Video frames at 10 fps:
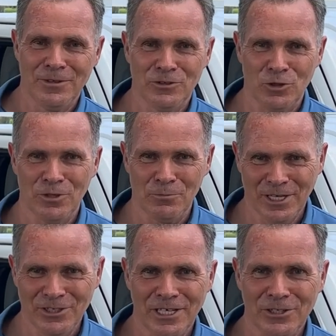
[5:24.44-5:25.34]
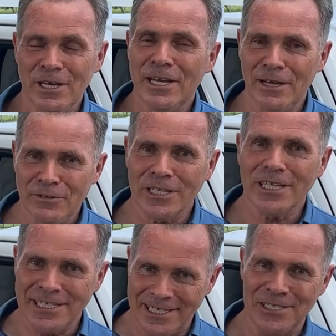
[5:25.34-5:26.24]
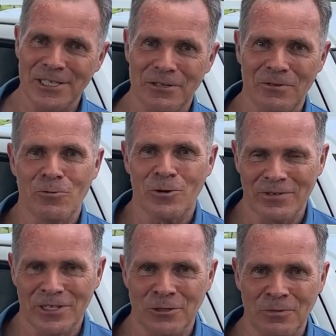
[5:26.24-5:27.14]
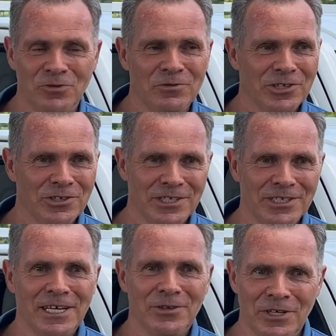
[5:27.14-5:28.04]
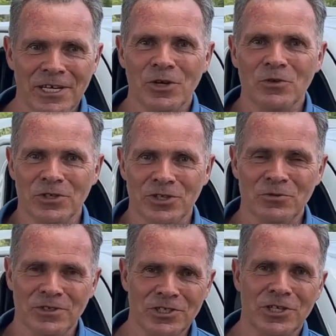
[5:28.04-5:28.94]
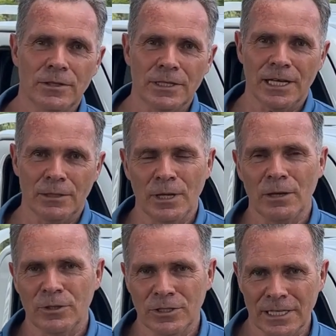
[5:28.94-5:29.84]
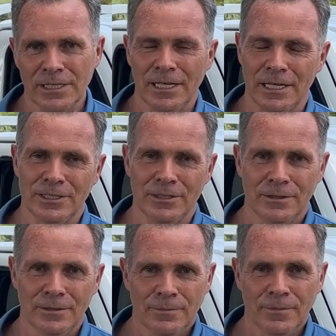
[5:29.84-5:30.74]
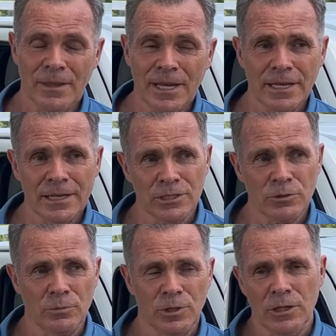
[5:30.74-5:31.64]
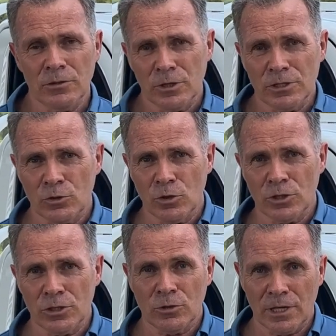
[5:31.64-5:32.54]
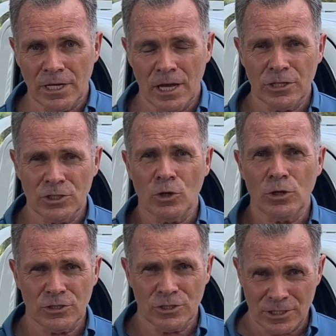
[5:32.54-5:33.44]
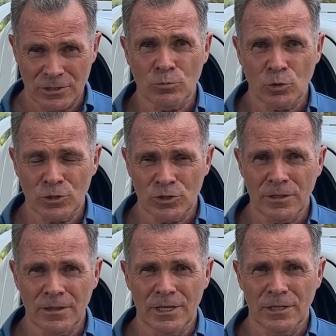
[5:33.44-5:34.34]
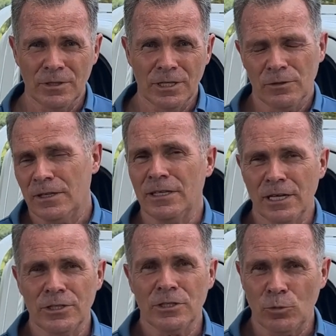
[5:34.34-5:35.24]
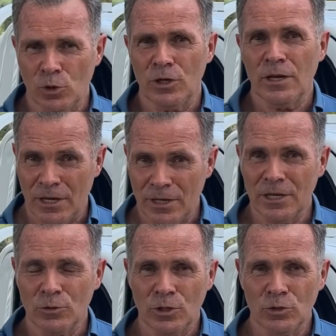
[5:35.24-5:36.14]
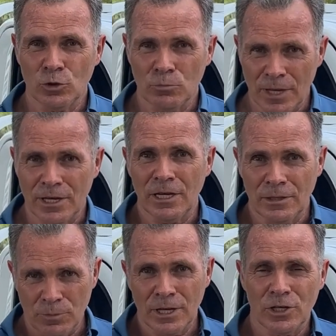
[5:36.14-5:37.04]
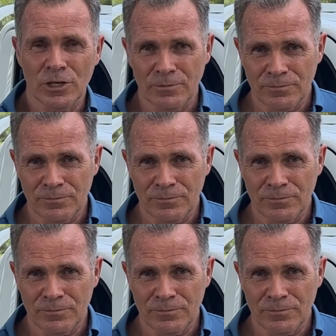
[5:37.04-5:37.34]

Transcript: Sovelmash does not have them either. We need to reach this level in order to achieve the same levels as these. And this will be the first orders when a large concert is booked. Even if it starts small, it will grow bigger and bigger.